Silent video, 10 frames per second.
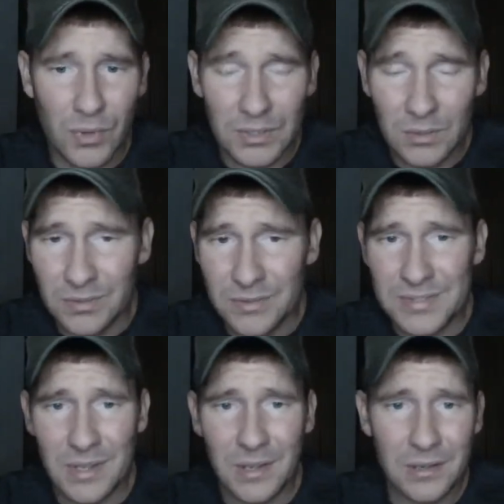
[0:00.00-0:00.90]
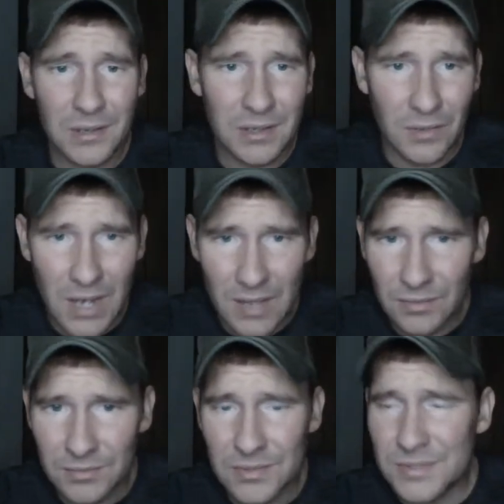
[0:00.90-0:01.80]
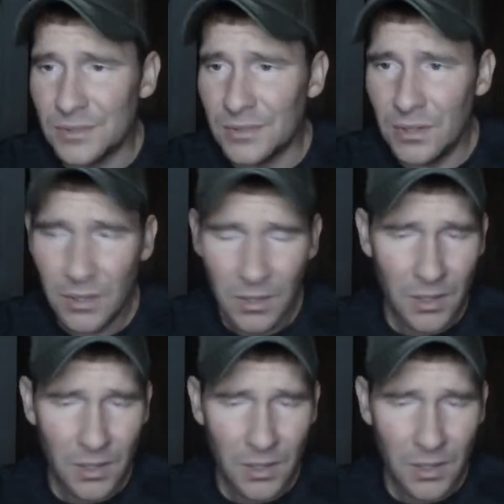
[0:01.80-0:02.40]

I don't understand it. I never have understood it.